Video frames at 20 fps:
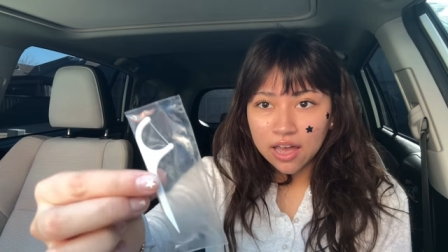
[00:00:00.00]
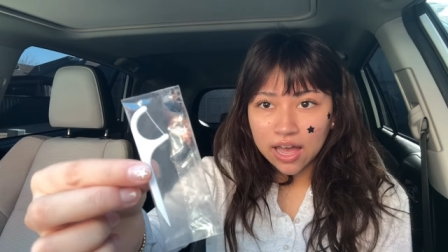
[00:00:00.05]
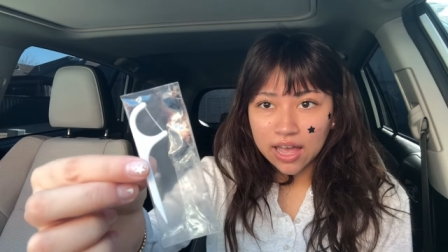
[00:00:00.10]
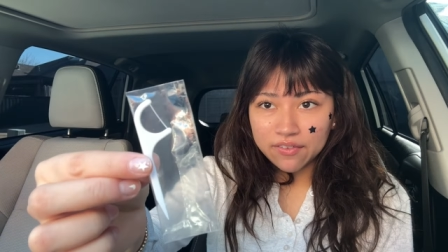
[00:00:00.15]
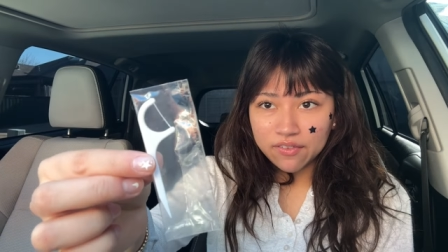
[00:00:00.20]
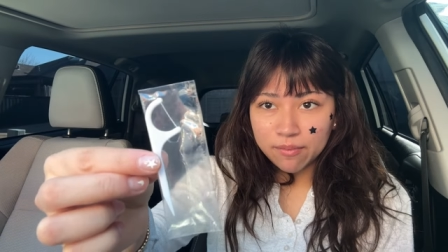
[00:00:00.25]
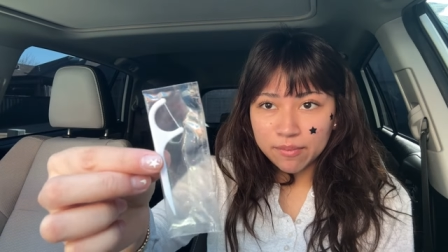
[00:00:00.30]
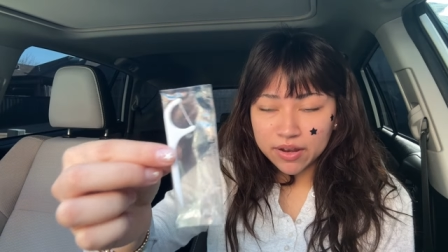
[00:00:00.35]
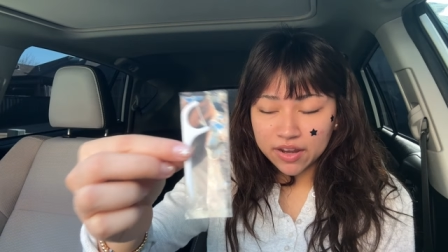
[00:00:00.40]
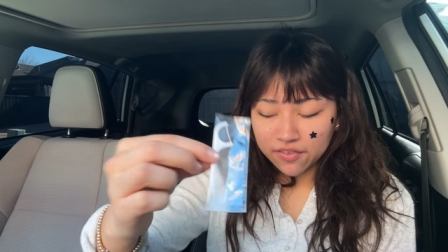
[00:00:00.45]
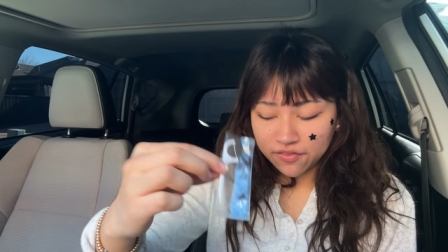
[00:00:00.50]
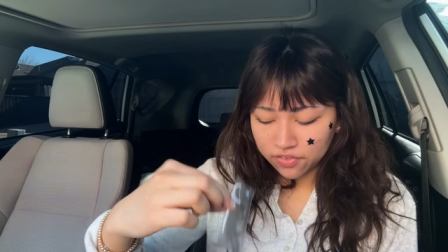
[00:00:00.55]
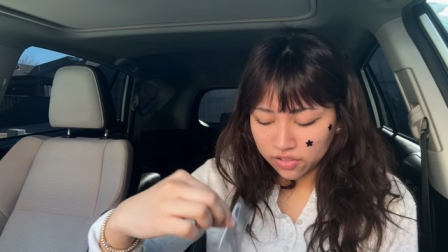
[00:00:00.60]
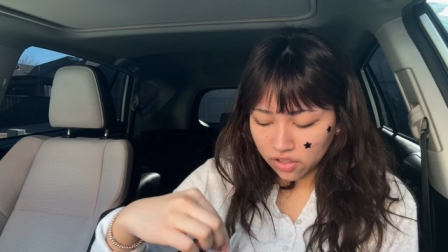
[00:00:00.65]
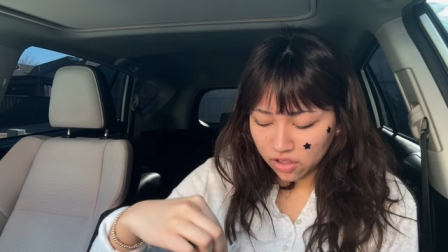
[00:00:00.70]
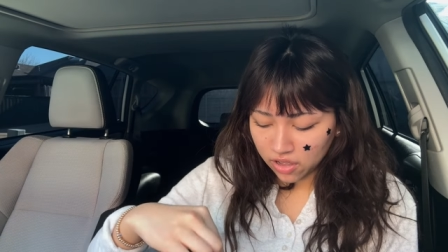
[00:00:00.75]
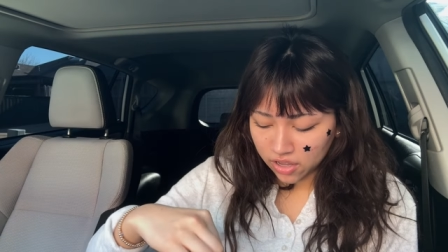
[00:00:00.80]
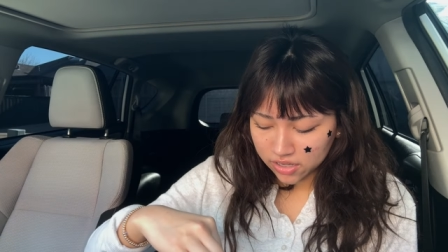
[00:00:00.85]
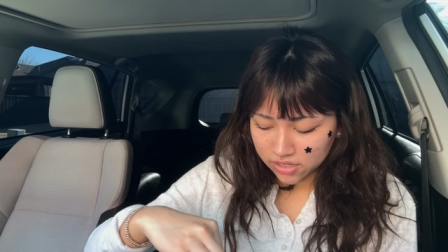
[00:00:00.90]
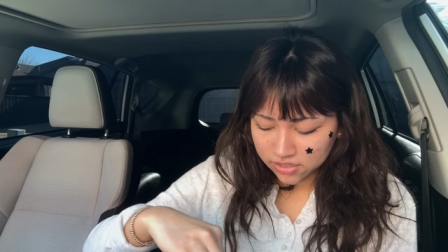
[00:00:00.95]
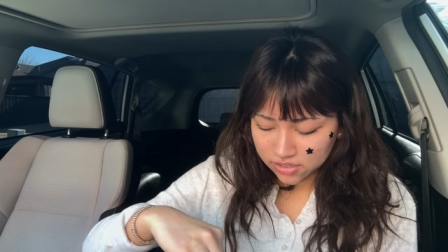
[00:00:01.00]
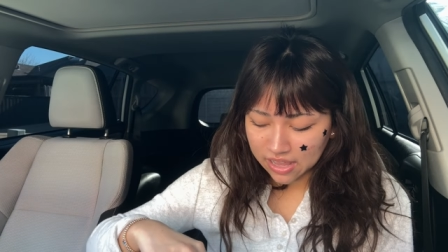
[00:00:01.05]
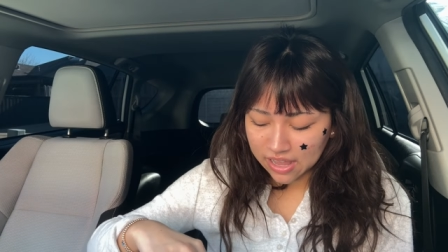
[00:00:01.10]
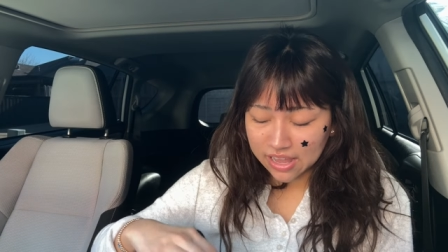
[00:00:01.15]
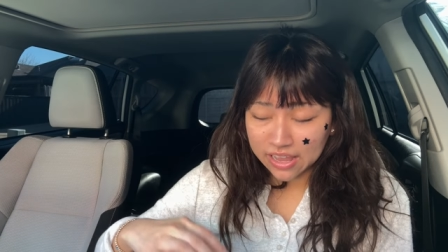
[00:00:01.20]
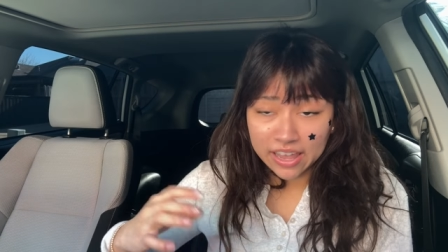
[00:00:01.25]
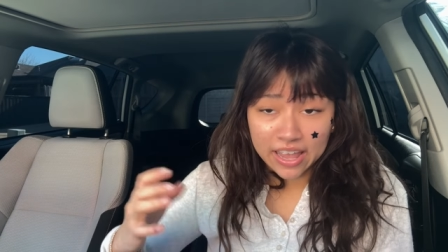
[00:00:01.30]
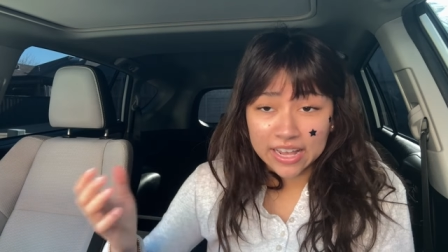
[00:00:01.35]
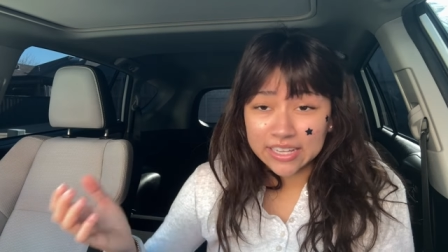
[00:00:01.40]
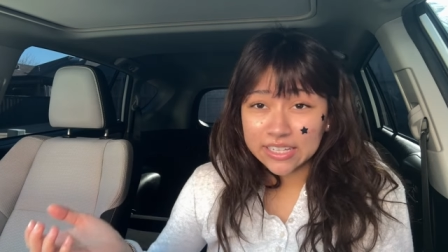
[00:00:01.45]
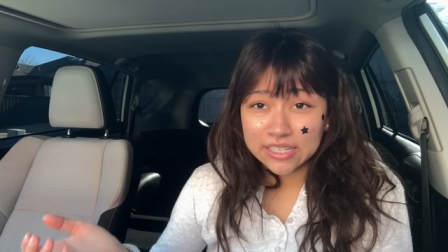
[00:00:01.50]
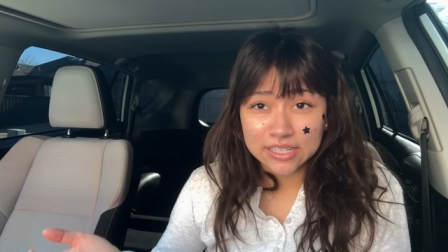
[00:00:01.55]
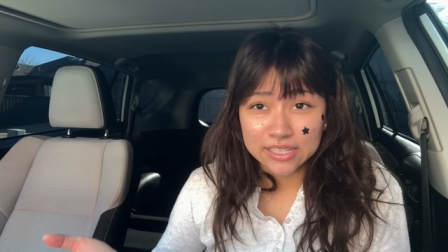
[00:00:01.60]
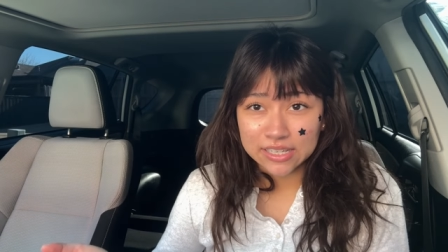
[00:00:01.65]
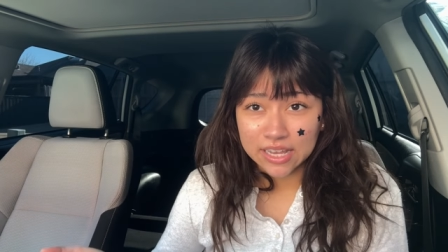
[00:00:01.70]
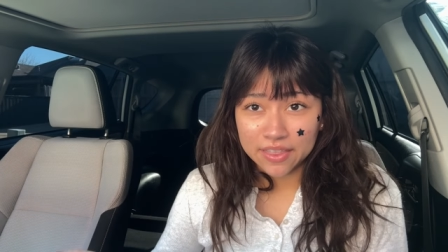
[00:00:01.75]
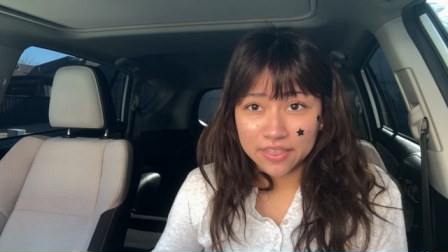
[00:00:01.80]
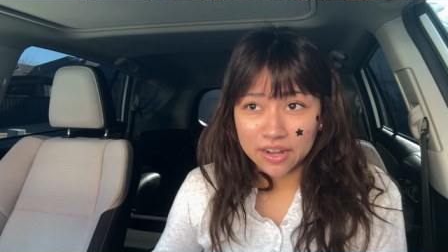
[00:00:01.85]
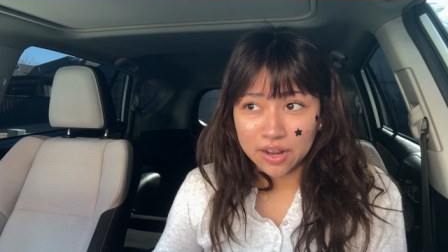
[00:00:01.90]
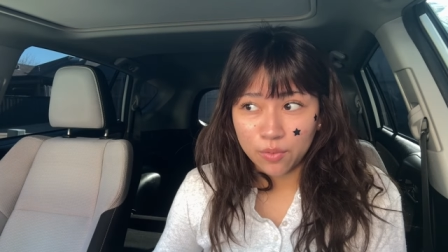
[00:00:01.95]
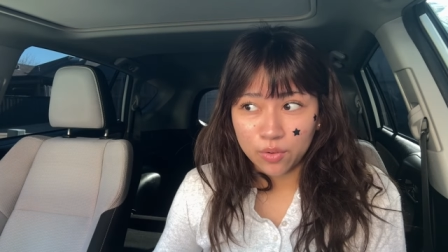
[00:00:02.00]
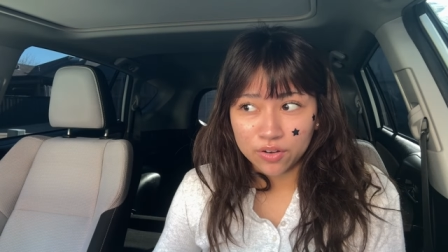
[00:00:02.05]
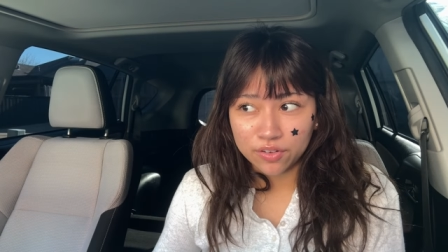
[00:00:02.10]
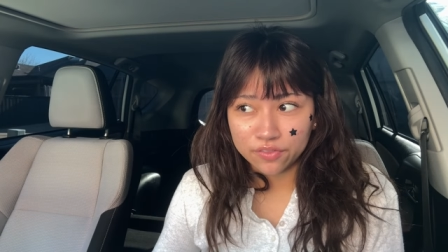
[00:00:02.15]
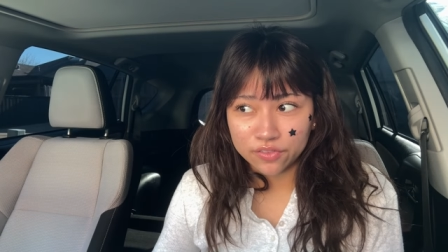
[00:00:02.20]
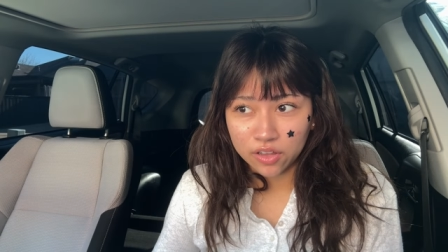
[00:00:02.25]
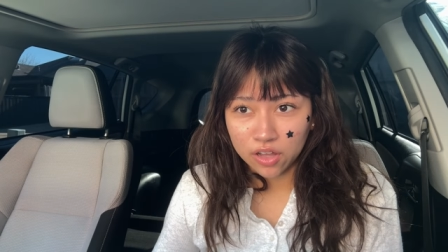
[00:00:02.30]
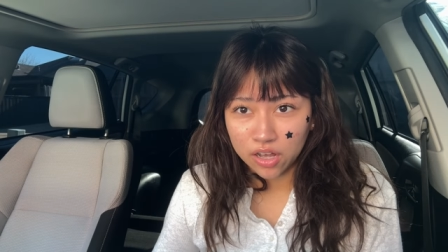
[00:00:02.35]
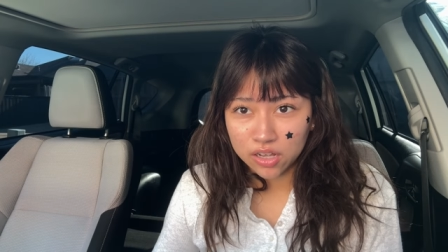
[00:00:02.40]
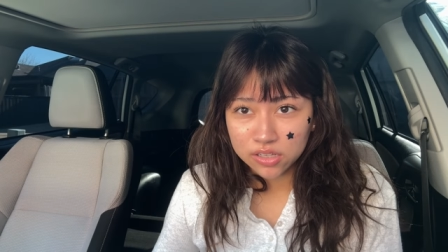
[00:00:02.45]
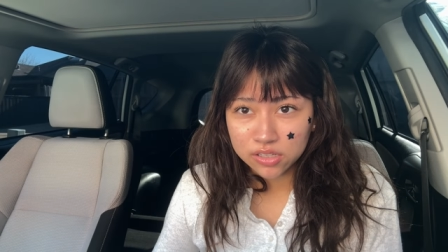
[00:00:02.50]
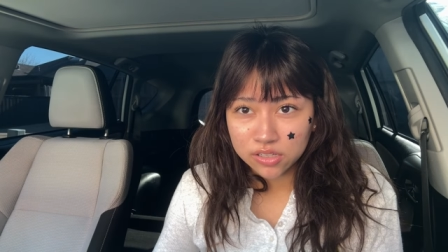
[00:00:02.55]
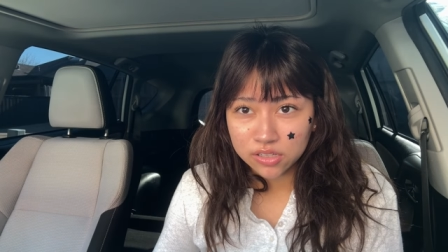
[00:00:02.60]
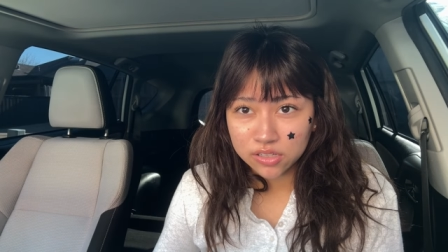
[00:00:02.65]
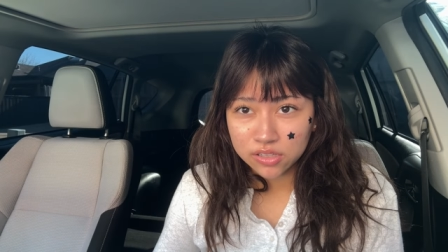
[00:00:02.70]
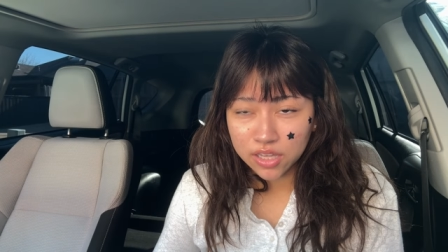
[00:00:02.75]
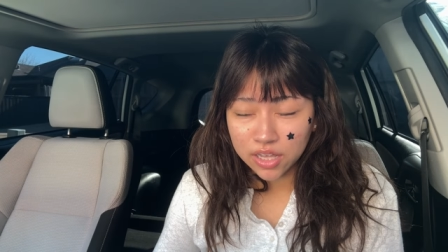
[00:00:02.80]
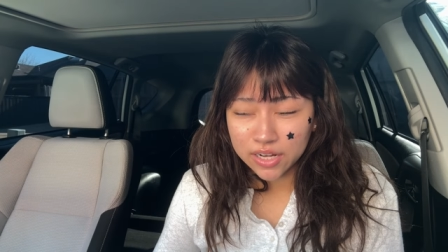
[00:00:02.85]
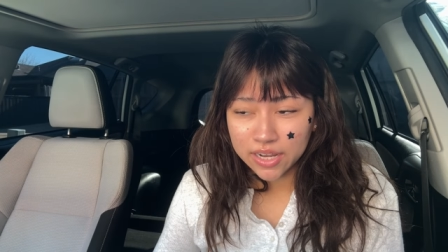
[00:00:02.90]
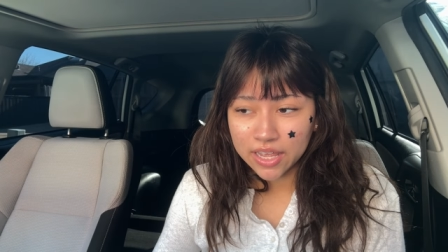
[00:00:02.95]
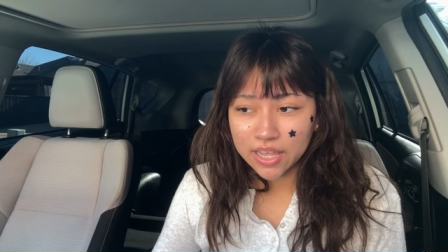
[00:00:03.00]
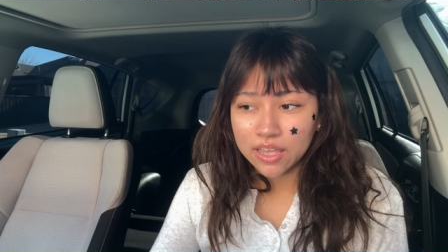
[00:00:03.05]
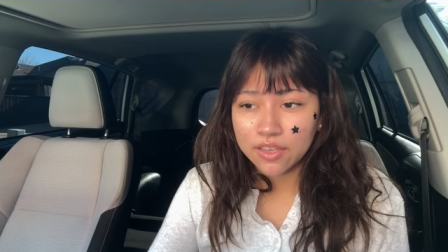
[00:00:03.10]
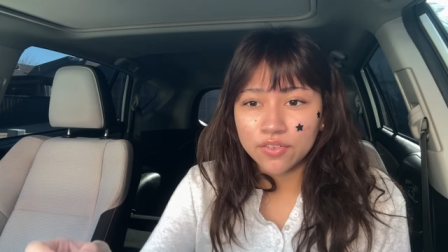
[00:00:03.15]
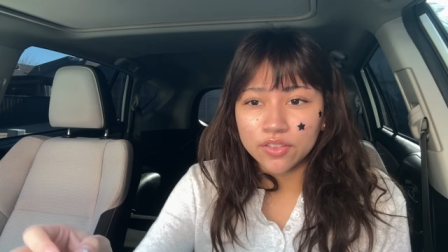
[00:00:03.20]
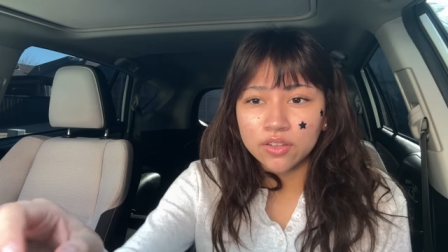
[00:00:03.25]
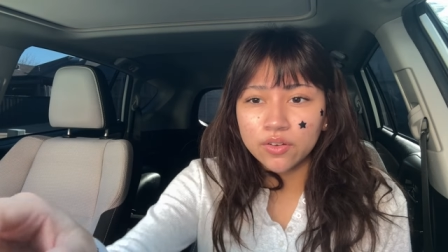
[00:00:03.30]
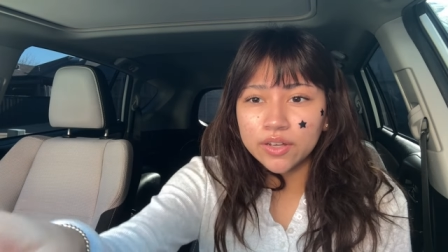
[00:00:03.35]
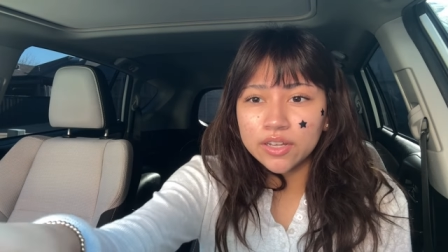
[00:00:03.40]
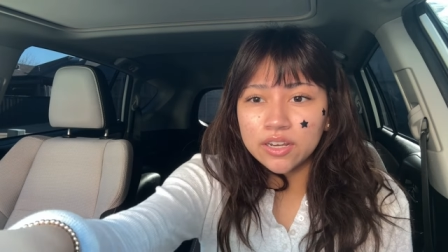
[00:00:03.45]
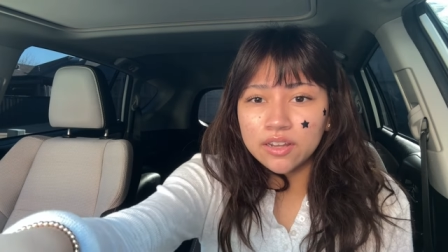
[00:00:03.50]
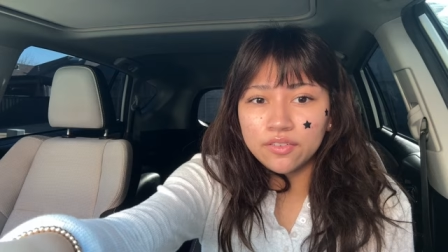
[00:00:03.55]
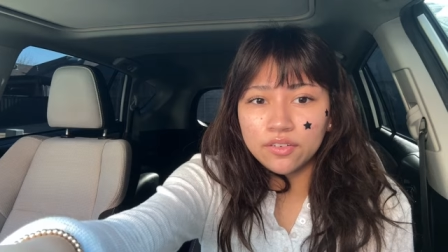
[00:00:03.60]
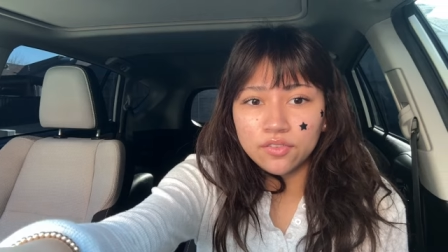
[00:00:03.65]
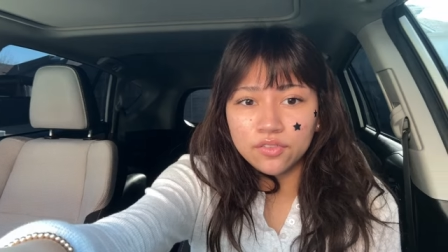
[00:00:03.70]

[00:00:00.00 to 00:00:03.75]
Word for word: I have a mini floss in case I decide that I want to floss that day, even though I never